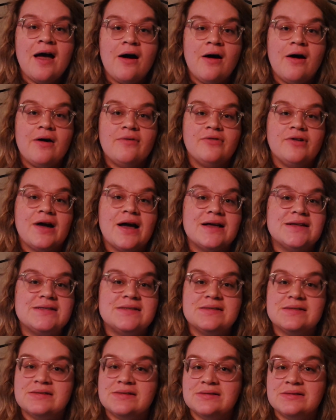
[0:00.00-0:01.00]
However, I
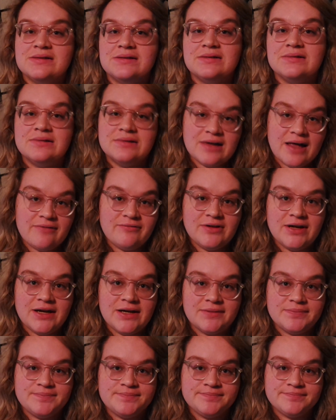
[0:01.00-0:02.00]
still loved it.